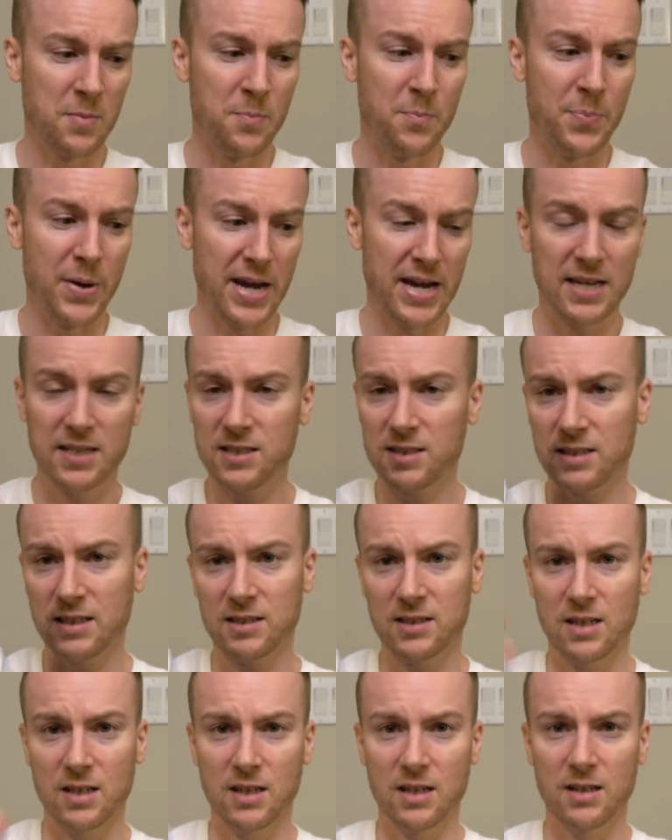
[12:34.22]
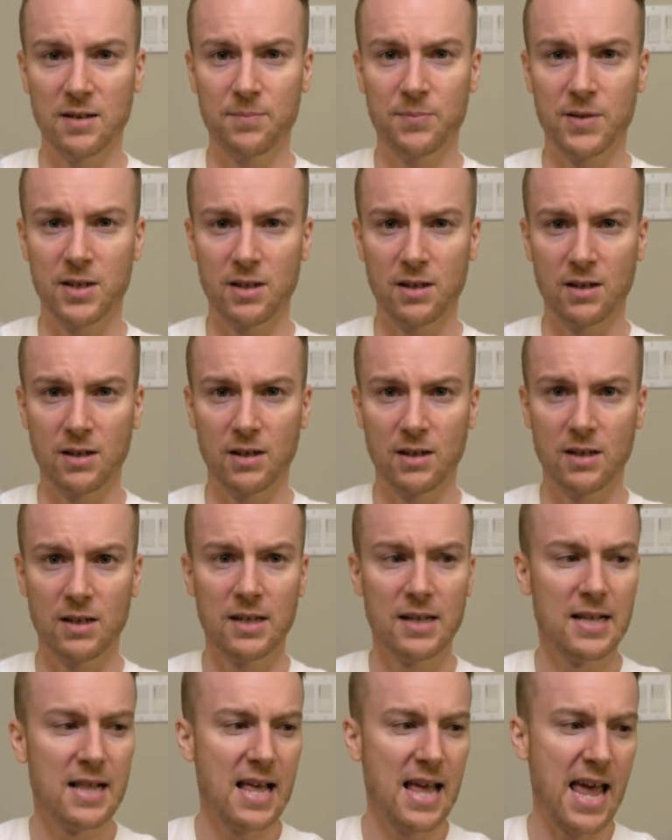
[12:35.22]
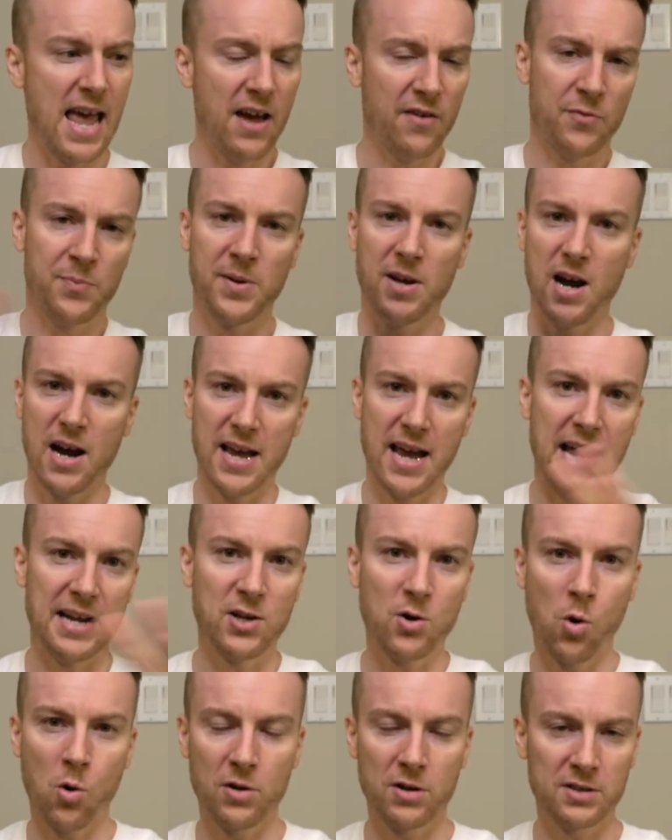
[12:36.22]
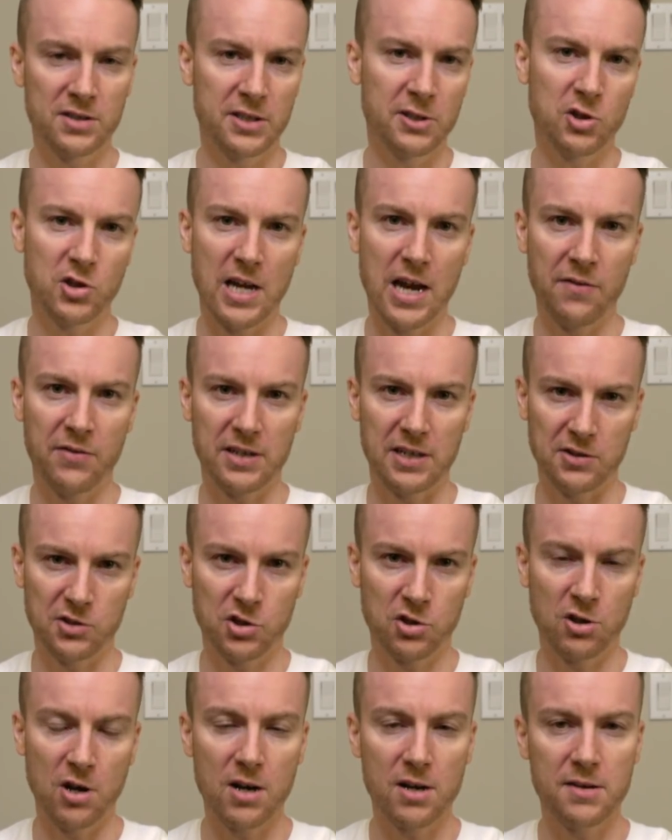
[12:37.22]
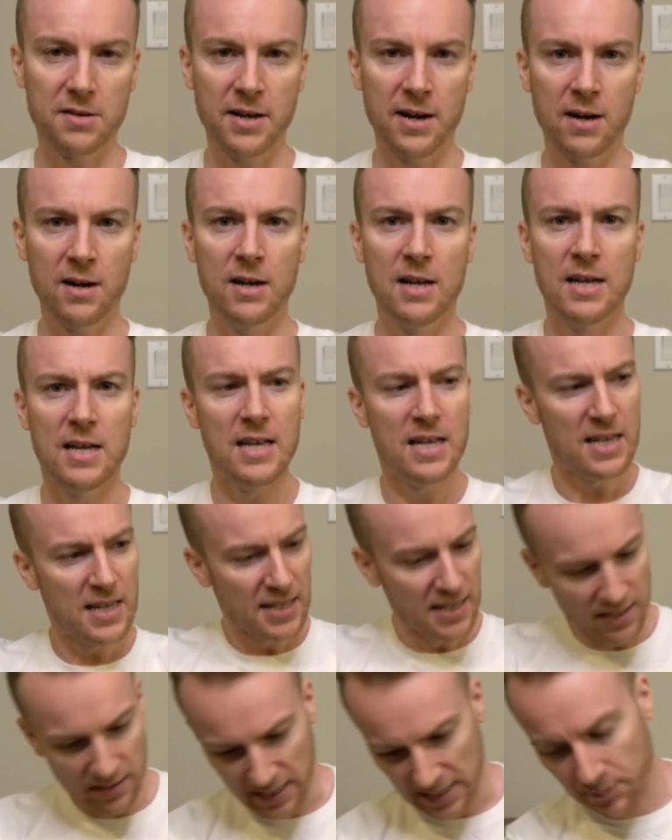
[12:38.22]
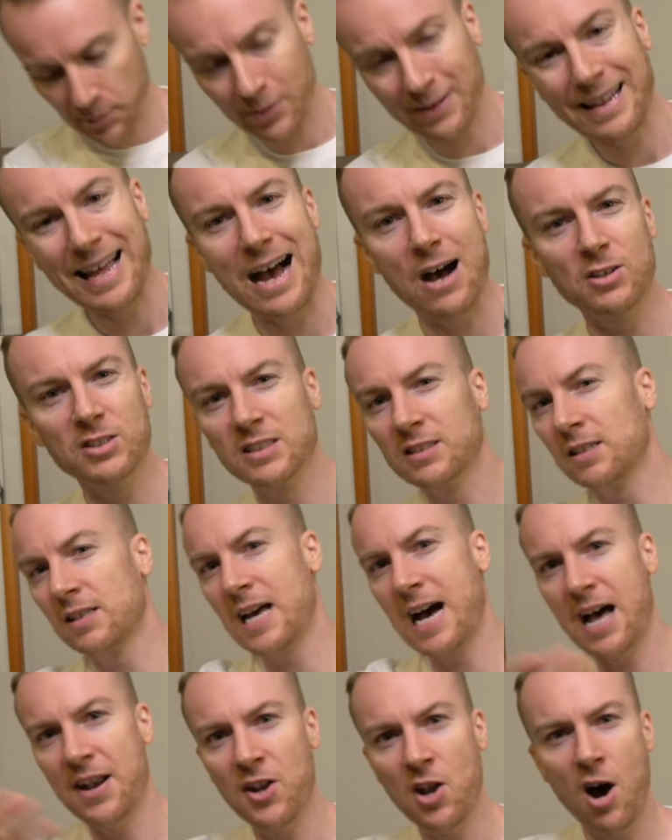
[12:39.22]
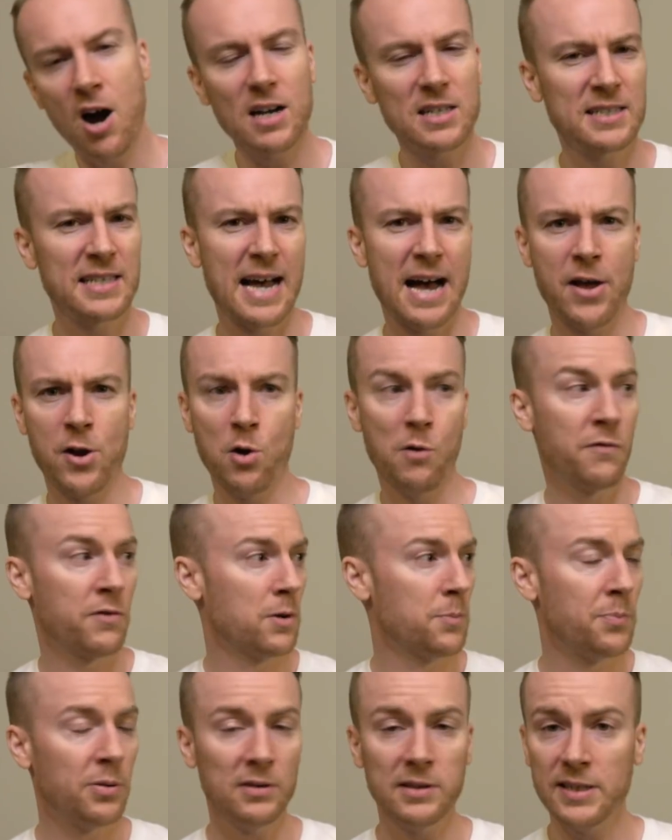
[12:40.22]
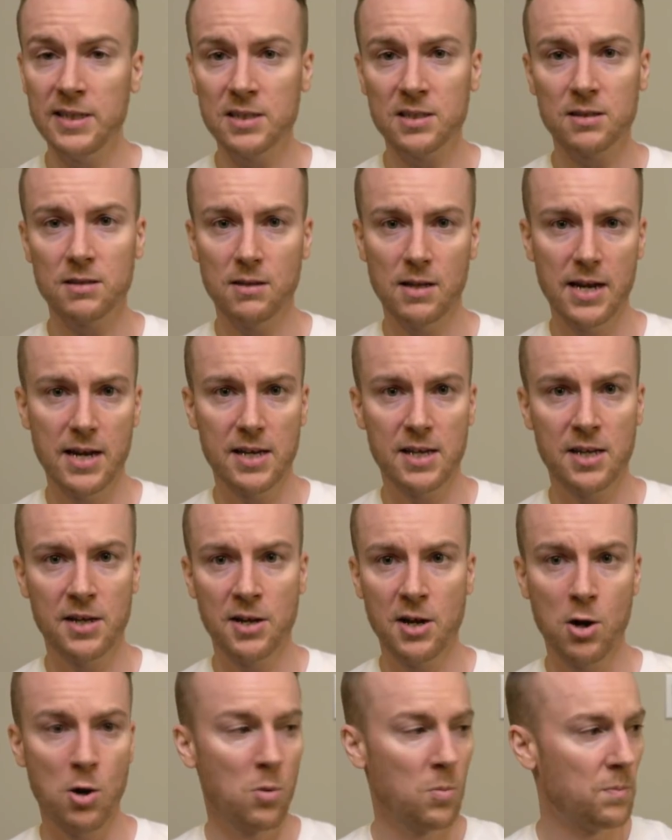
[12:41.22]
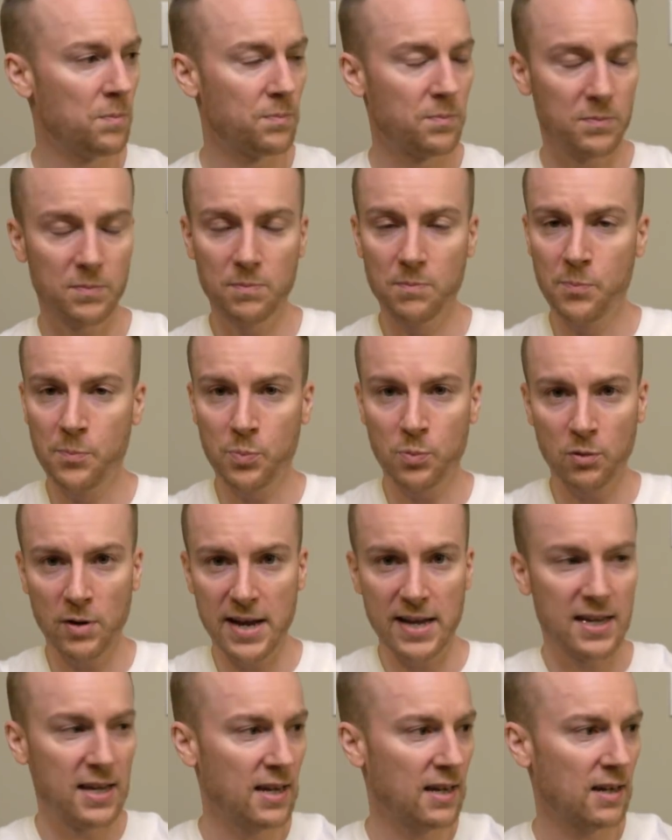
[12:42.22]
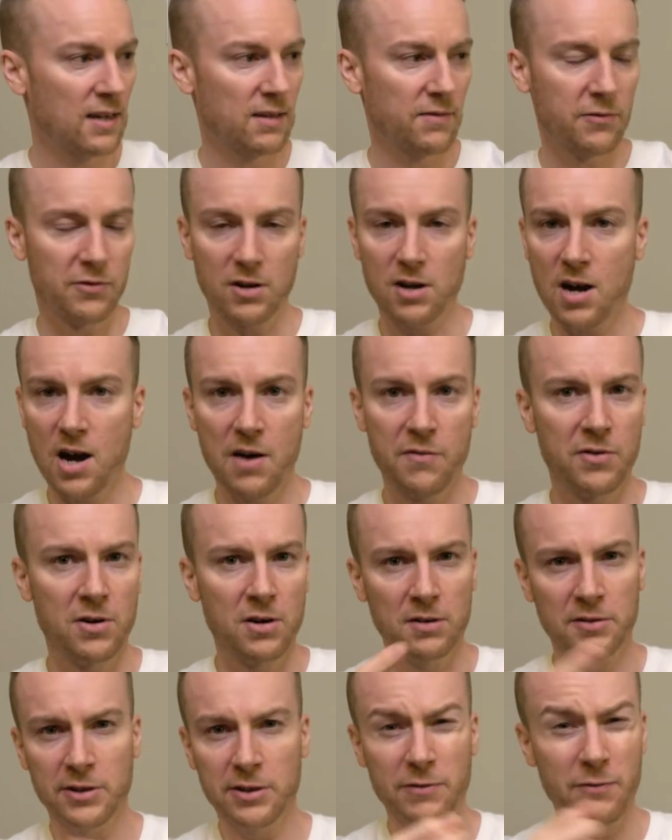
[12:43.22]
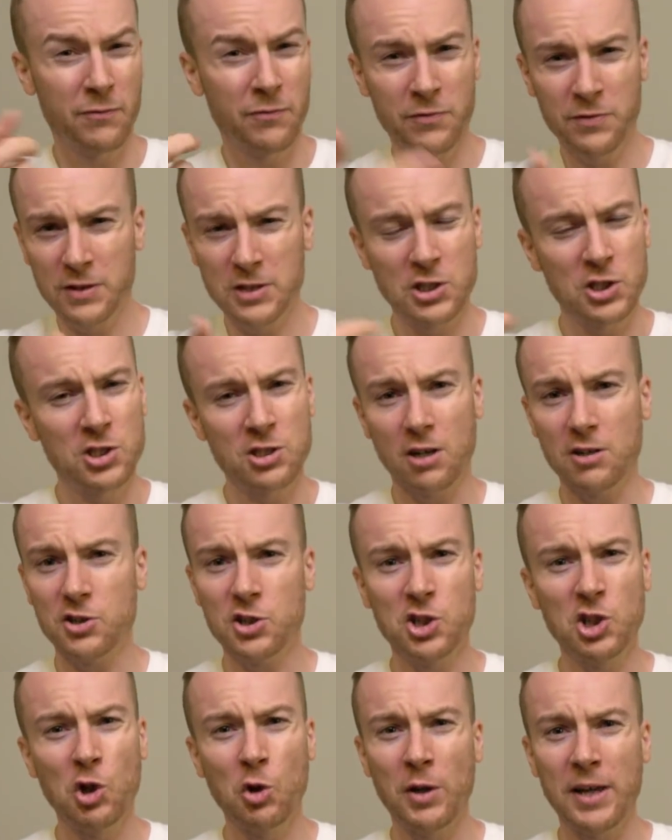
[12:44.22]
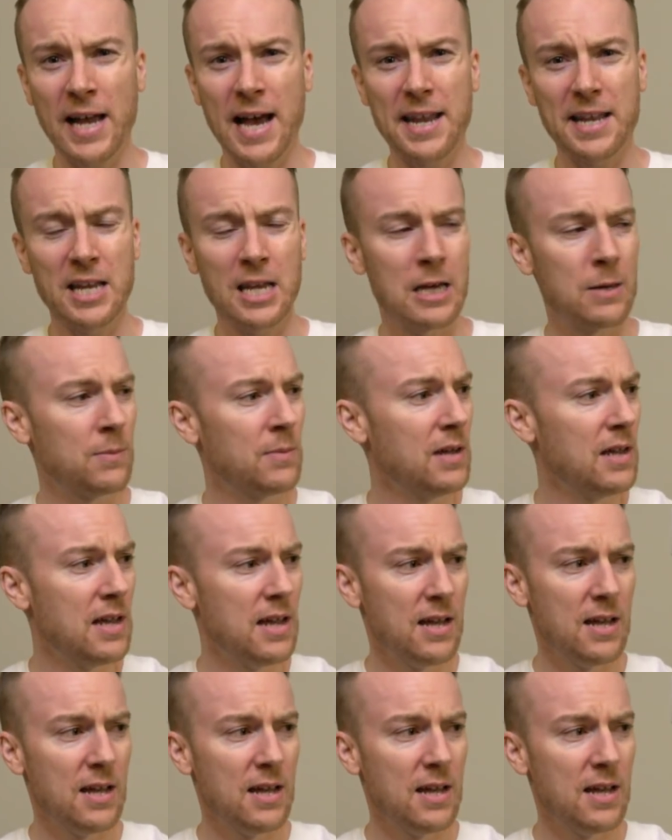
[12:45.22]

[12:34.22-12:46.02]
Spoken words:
base, like the FBI headquarters, they usually have like a truck there. He like plows into that, knocks that over. Police are like, you know, breaking for cover. They start shooting at him.